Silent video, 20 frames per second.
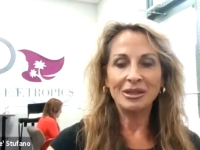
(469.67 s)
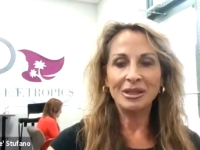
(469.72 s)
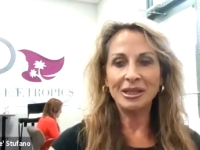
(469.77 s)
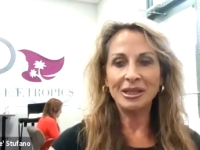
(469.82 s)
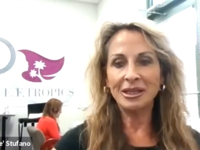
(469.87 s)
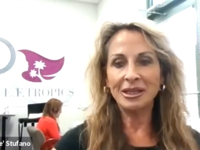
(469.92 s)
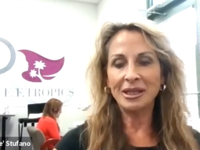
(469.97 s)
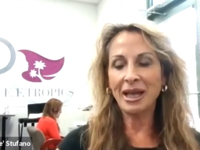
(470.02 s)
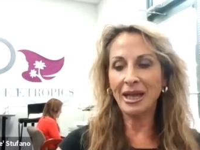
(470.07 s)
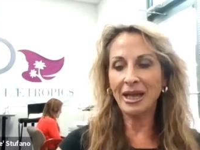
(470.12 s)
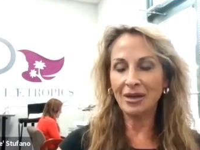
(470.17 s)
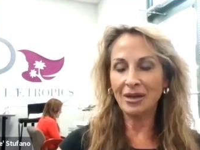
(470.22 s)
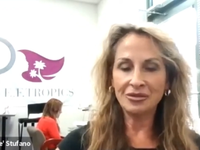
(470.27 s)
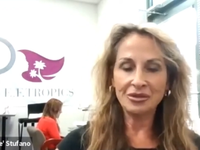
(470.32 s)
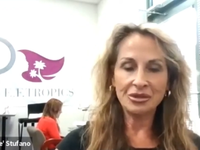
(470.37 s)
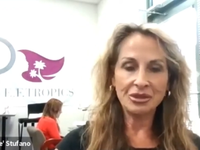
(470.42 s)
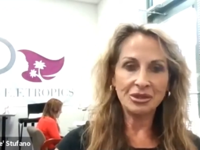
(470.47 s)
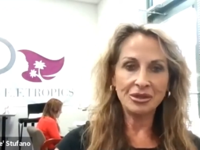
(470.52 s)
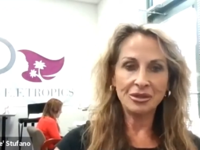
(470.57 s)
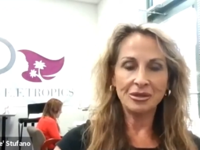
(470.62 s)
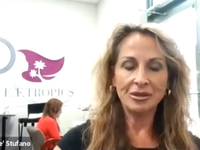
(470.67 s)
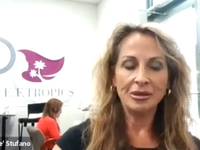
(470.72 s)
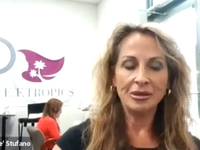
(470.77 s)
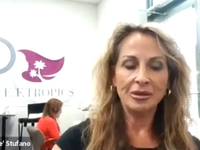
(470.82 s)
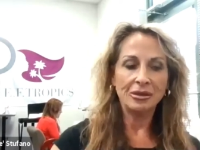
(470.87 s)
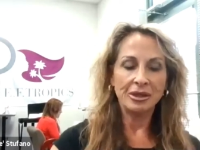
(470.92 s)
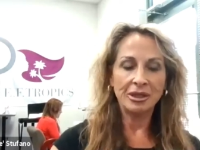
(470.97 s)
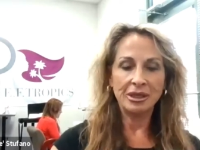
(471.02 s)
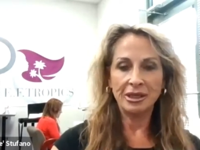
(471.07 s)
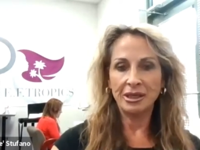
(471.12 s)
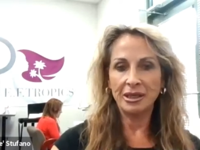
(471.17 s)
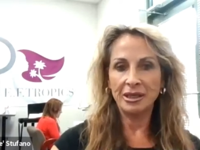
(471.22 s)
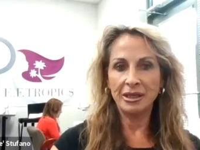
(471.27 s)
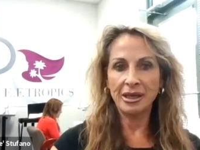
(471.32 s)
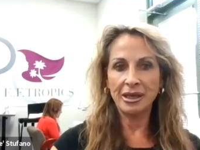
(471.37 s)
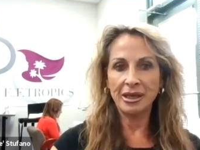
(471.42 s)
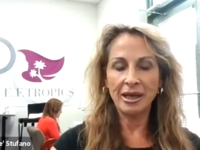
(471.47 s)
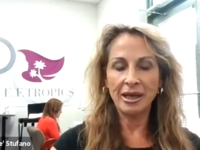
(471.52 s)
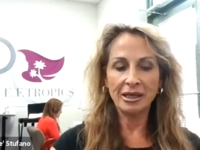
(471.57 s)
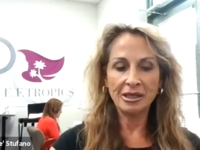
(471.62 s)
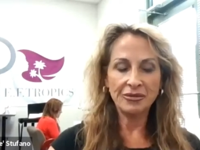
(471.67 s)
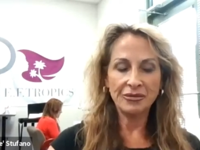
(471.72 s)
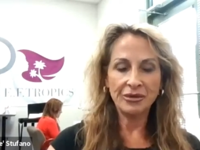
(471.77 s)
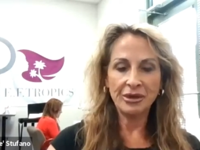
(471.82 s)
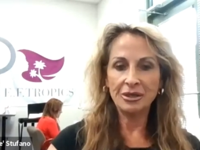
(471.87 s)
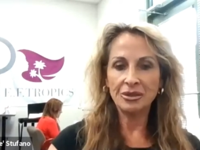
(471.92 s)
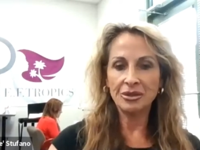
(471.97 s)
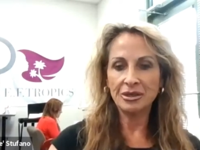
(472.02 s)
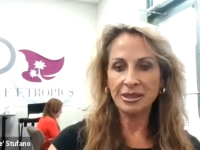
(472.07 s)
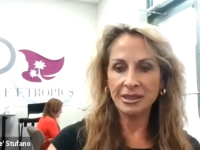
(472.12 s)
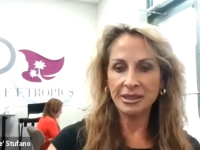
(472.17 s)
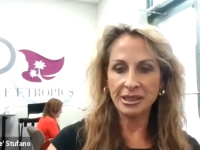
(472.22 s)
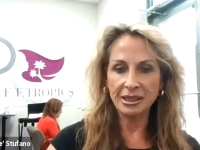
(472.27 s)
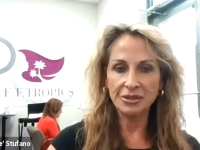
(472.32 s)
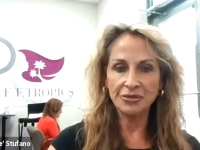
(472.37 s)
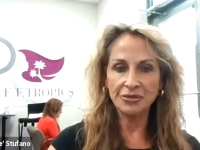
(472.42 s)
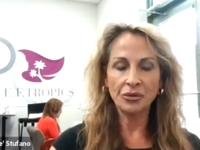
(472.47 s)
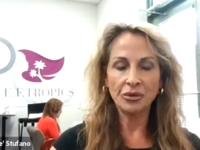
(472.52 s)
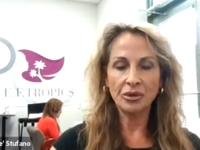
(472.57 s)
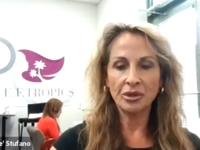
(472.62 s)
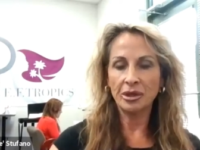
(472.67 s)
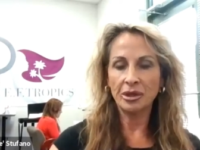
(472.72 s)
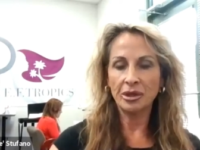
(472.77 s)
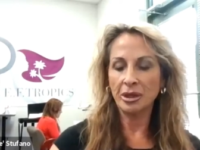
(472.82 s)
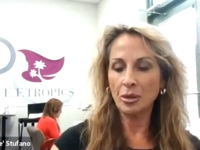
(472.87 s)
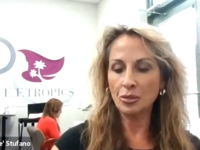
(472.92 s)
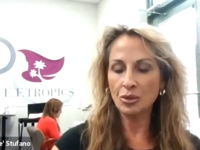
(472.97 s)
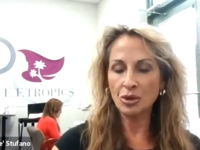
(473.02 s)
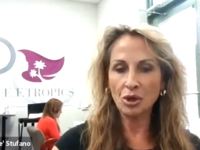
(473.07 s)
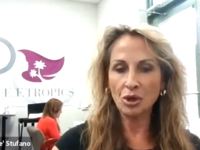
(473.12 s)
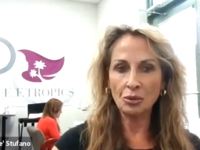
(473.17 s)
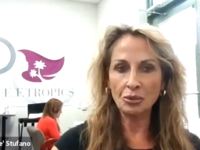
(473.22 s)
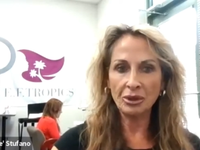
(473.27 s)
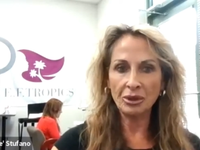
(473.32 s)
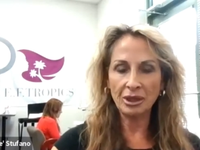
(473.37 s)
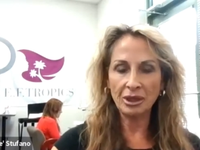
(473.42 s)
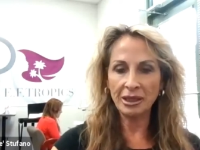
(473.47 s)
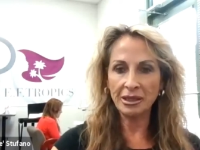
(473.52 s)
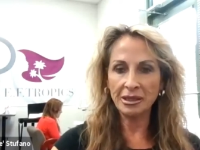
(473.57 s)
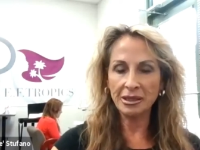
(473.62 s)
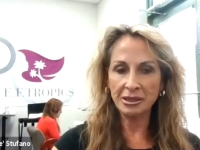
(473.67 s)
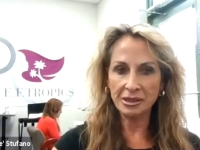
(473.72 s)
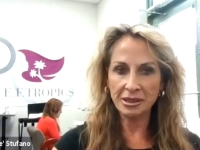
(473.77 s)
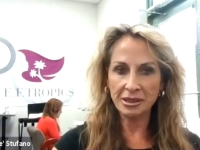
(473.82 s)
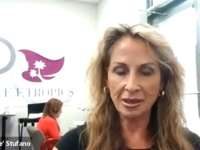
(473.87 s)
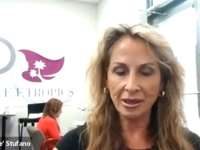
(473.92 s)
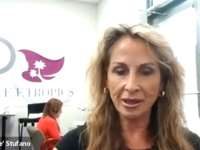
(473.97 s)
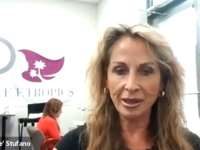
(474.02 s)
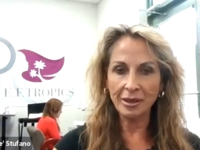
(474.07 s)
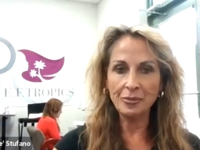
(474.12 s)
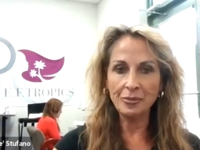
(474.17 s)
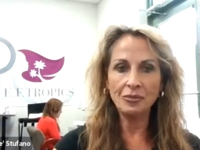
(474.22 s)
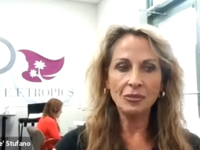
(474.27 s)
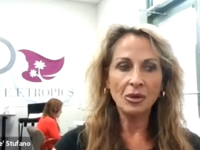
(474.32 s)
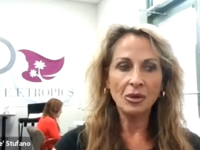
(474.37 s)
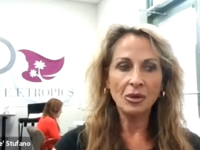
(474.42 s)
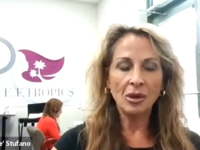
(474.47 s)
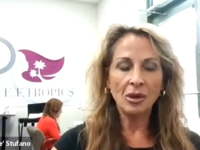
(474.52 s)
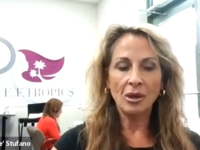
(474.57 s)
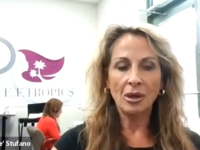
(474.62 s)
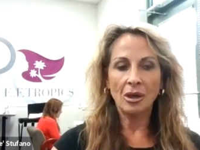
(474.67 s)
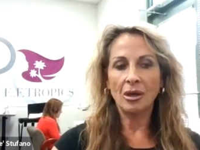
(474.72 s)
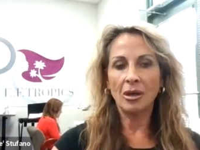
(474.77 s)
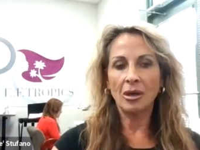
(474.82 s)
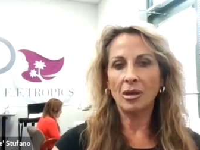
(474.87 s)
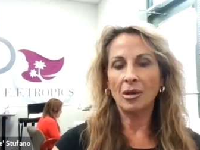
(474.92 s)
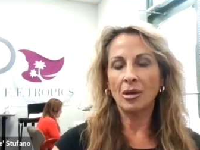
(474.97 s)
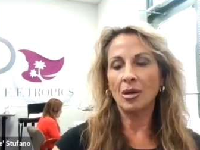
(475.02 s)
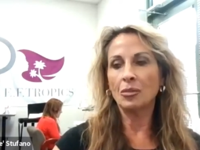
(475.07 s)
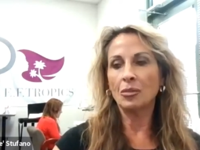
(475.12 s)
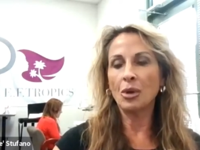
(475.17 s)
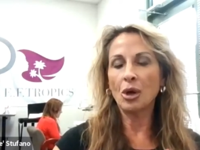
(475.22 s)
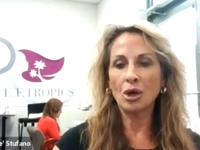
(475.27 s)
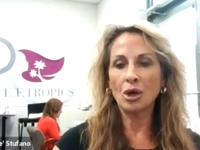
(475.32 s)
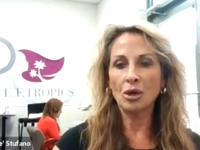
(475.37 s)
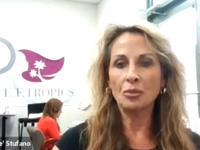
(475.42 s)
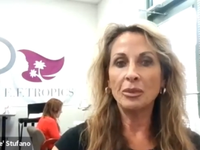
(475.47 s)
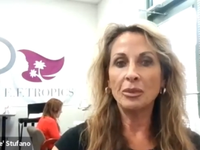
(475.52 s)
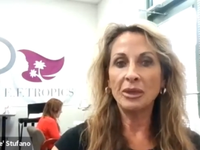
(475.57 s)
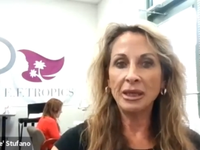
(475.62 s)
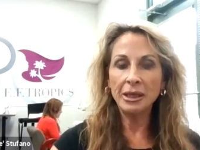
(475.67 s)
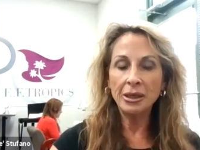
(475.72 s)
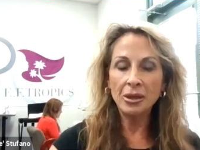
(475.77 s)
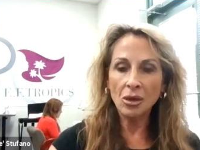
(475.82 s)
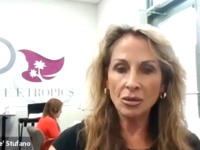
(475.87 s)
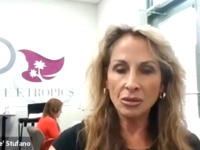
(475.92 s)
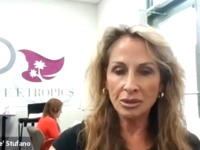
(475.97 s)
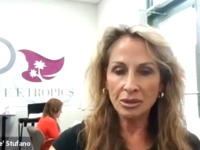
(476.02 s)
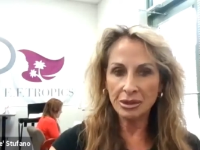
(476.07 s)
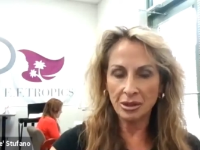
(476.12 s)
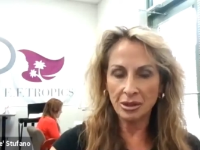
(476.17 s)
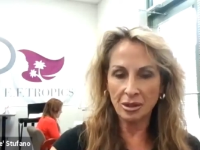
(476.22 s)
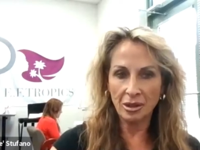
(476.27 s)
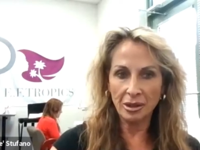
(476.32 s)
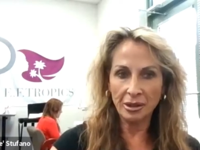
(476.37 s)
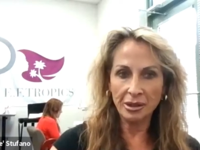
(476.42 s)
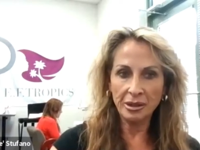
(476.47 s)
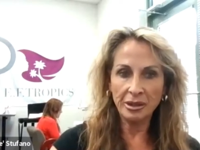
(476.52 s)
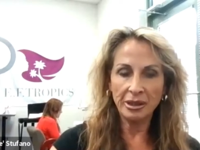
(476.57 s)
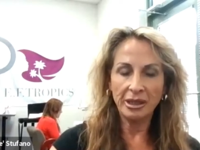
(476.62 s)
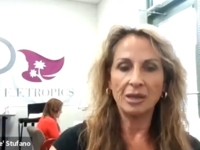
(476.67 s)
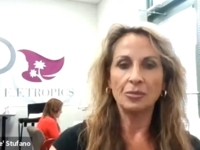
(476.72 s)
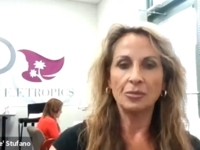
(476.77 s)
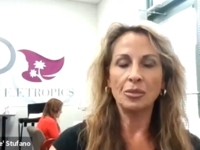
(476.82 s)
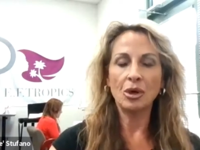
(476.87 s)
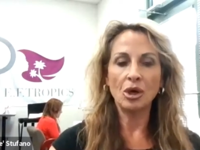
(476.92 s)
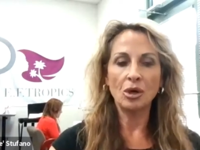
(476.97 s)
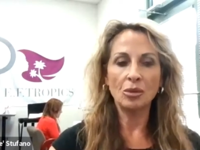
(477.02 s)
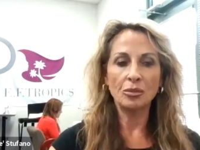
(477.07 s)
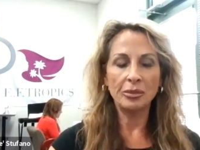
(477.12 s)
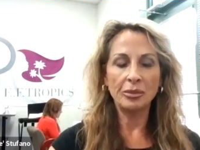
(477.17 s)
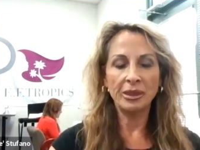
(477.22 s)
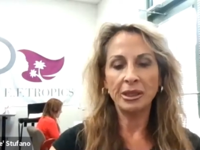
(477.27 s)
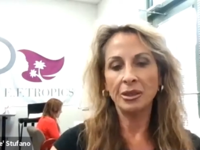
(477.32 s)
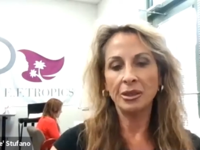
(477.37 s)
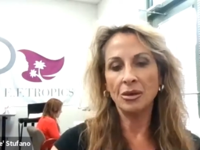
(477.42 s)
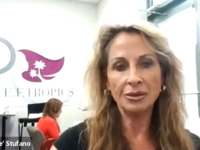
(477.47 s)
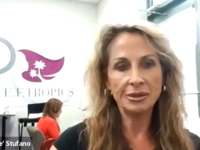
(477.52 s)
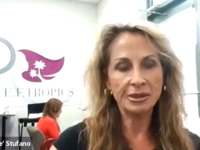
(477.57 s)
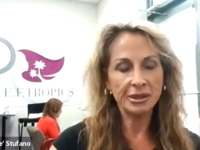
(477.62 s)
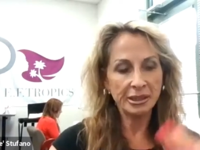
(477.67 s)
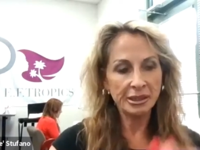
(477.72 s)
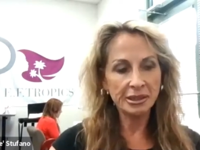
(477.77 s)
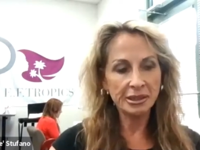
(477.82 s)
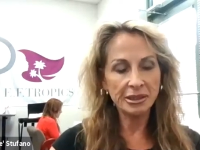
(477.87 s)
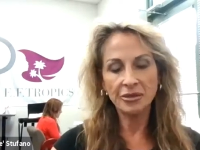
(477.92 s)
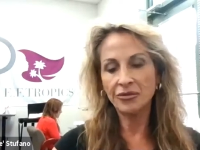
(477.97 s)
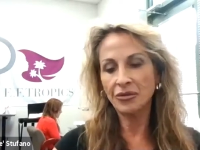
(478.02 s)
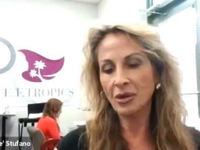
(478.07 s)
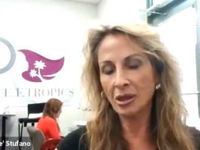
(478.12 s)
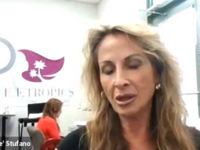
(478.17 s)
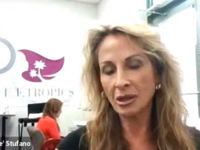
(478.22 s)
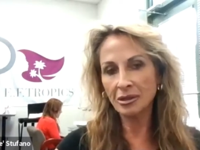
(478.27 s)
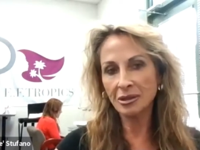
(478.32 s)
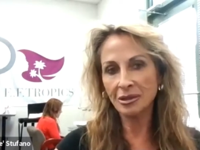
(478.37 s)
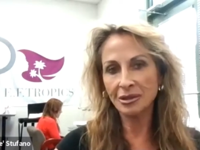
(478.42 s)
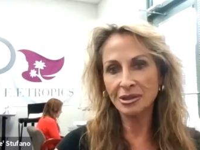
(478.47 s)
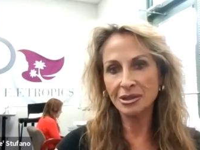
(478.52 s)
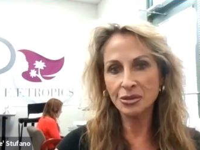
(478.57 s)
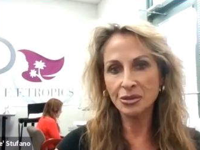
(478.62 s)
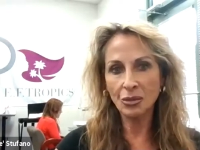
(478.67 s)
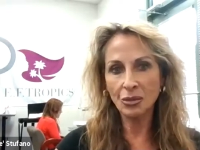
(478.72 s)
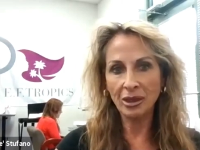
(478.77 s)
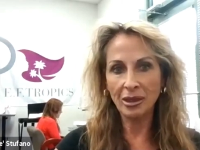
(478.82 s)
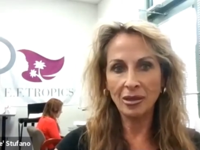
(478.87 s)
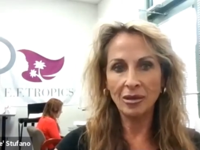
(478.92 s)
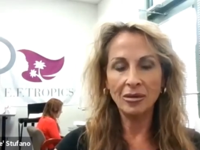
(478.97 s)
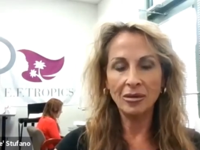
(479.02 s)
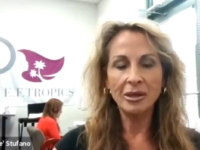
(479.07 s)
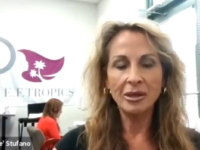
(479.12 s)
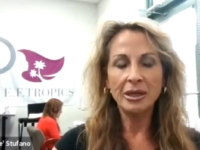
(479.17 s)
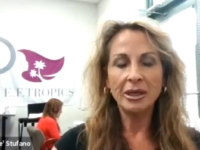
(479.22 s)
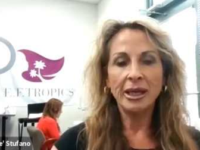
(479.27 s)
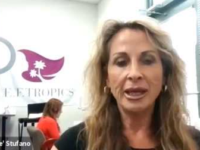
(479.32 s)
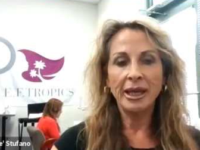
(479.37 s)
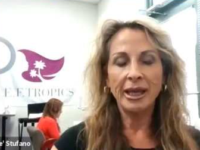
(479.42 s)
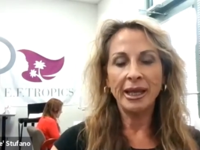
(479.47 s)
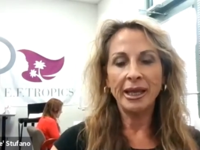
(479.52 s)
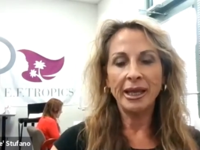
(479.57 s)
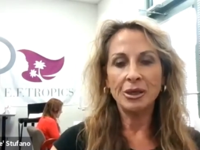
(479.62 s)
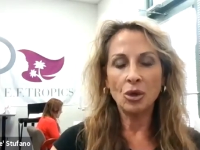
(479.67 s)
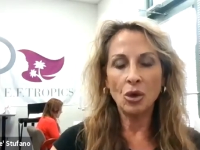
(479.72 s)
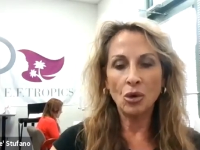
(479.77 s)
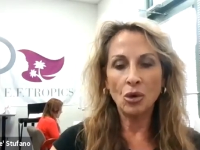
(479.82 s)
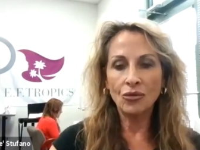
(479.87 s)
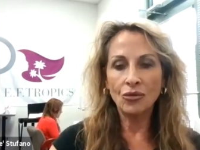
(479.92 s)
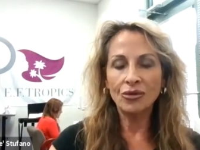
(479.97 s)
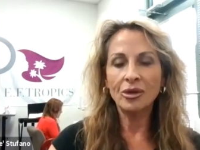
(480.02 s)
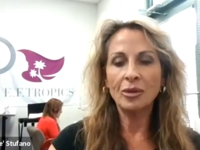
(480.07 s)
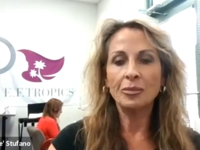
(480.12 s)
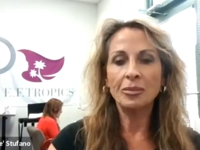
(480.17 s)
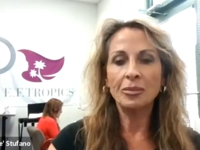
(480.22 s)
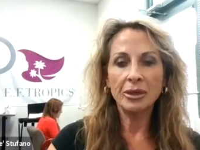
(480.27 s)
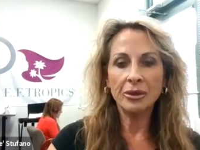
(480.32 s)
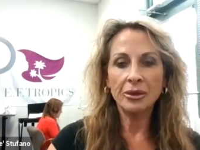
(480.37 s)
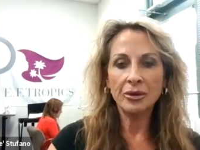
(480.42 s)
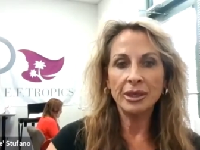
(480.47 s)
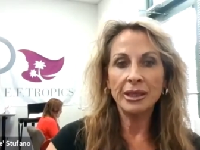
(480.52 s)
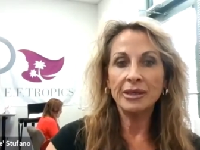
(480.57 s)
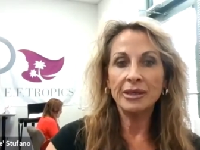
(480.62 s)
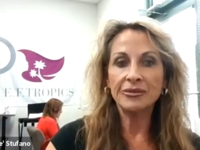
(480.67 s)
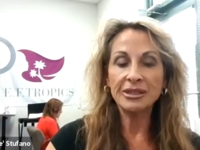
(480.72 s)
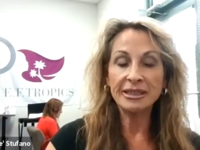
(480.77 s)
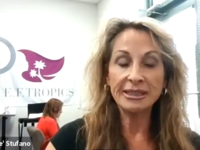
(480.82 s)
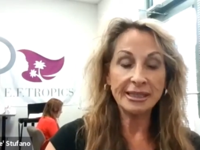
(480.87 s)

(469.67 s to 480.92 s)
then after the activator sits for the appropriate length of time, part B goes on, and part B goes into the follicle as well. And over a period of